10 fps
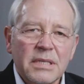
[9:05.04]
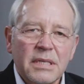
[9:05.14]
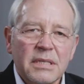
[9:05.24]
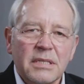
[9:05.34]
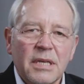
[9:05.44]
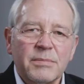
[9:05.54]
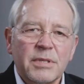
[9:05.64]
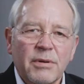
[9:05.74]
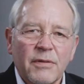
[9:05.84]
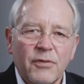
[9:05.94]
systems.
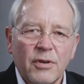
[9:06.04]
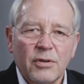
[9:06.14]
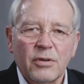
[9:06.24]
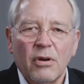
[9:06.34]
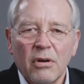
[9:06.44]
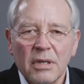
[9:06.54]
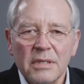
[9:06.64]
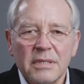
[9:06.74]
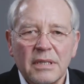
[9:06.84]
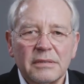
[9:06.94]
There were a few
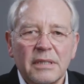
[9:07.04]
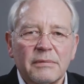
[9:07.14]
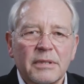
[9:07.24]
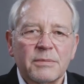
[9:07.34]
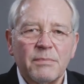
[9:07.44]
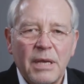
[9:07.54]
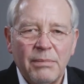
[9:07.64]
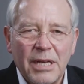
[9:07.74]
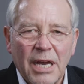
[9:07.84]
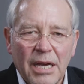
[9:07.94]
corals, and there was
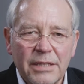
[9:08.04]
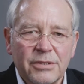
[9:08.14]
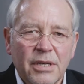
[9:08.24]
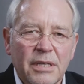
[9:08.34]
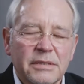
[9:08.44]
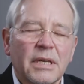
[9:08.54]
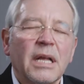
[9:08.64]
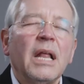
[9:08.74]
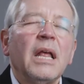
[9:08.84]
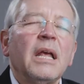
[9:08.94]
maybe the hydra.
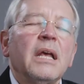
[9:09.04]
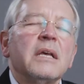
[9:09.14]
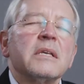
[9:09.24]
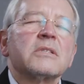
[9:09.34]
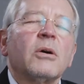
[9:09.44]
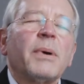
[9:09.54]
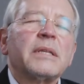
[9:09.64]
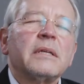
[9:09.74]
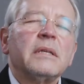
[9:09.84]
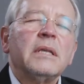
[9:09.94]
And so,
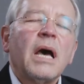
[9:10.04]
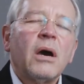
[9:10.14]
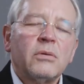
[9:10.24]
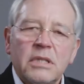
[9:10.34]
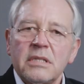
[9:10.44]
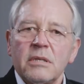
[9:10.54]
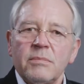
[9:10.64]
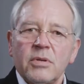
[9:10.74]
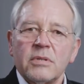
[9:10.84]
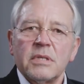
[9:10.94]
but now this
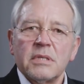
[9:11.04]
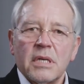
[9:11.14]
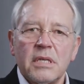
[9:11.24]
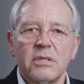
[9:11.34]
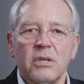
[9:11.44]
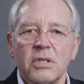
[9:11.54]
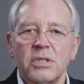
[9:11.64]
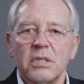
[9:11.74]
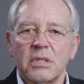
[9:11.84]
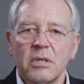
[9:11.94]
symbiosis
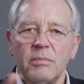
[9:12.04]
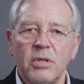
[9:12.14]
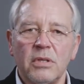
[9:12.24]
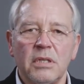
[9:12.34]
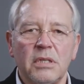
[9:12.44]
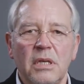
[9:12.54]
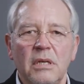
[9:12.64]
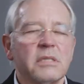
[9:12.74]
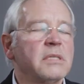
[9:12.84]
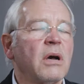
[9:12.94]
research, this
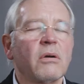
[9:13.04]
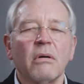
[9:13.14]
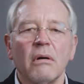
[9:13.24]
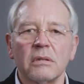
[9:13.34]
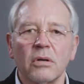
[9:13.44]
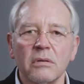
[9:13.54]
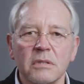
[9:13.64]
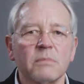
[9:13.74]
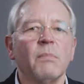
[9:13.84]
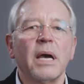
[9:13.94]
community, it's now called
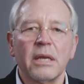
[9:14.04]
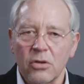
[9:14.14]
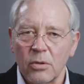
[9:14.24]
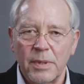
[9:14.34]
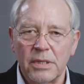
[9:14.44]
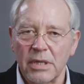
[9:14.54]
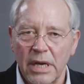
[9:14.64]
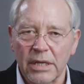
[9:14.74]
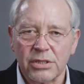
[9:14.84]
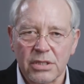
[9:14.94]
host-microbe
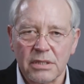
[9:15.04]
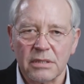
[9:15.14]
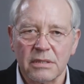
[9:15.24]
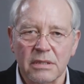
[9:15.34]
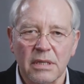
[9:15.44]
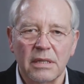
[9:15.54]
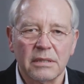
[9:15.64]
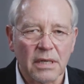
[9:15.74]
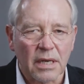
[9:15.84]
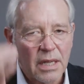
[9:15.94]
interactions, and